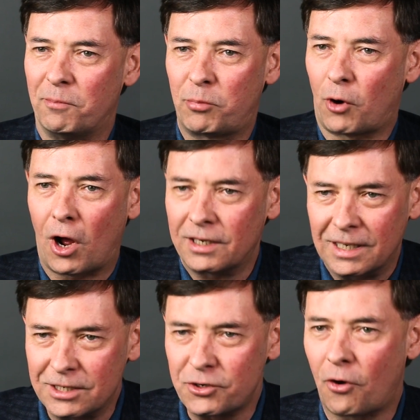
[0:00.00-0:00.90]
broaden
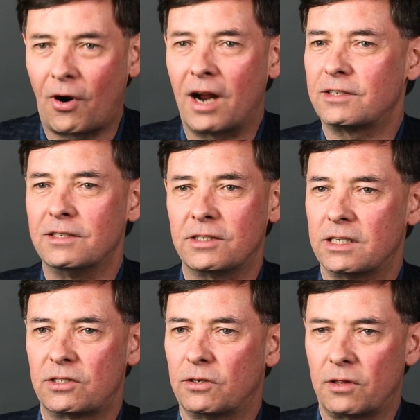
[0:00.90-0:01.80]
his horizons
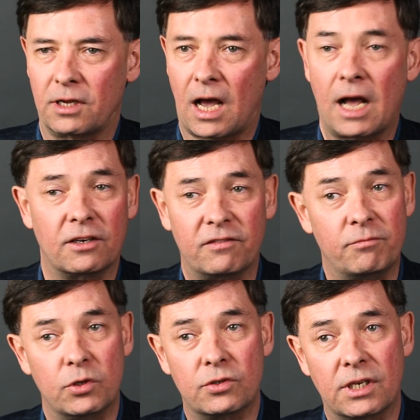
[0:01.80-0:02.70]
as to the kind of
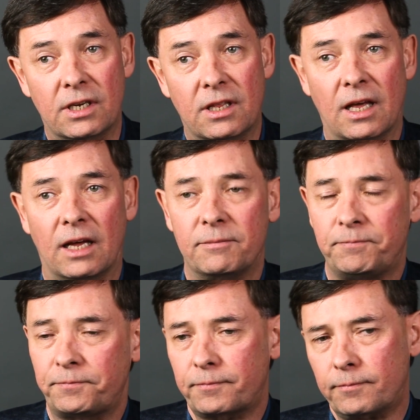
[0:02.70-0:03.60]
music that
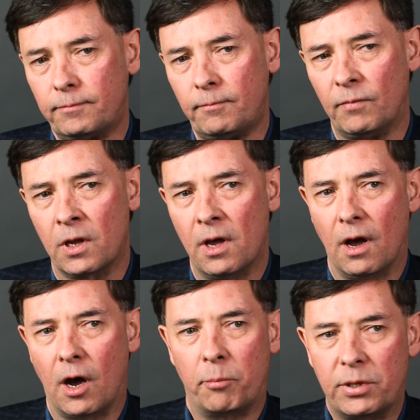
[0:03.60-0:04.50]

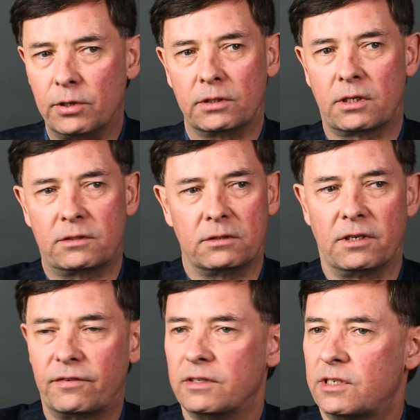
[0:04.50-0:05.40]
appealed to
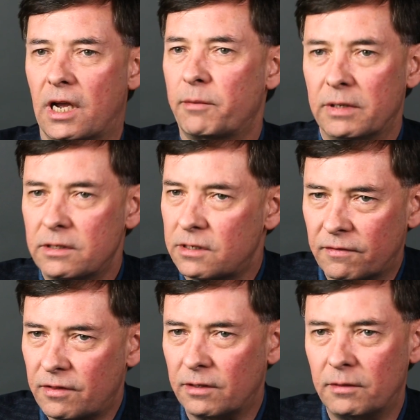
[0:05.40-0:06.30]
different segments
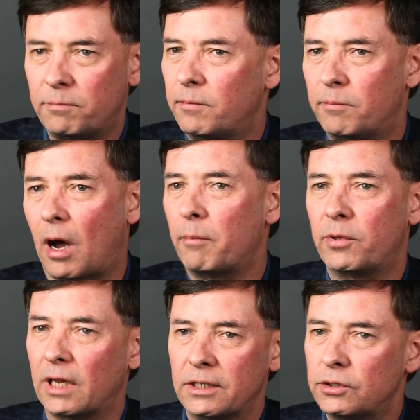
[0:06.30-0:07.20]
of the
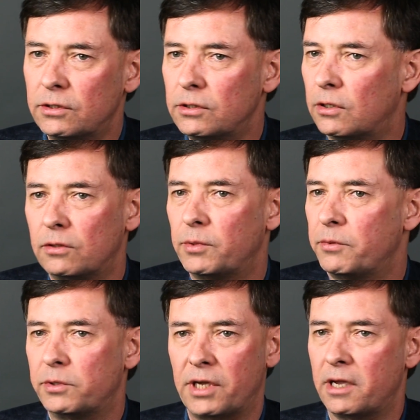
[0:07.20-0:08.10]
population.
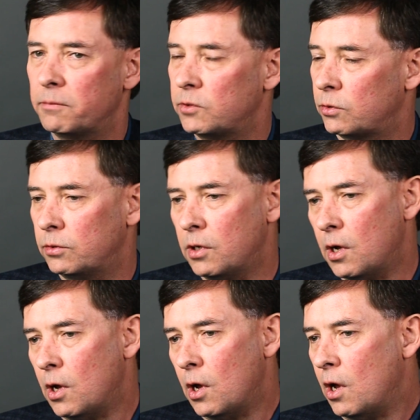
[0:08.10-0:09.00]
We would take him to,
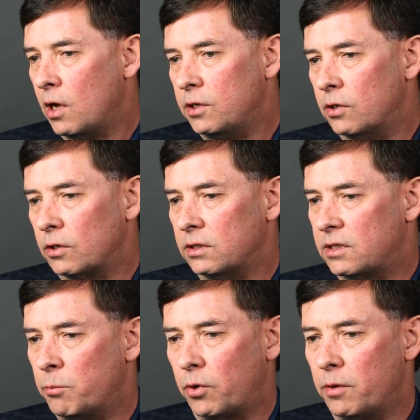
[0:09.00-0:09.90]

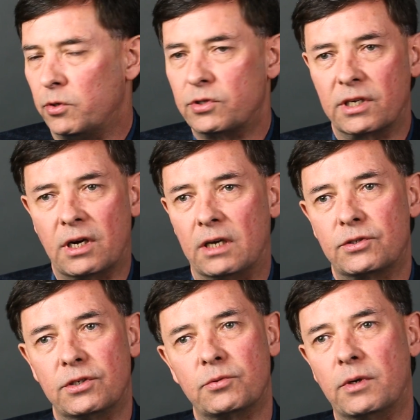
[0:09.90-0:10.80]
contemporary music
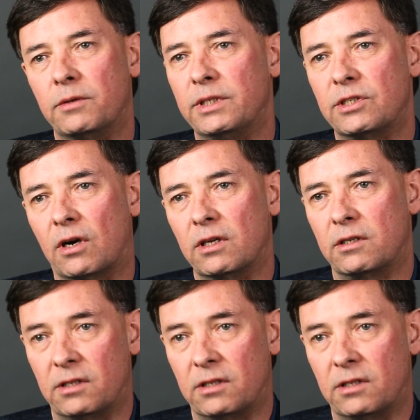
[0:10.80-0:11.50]
concerts when we started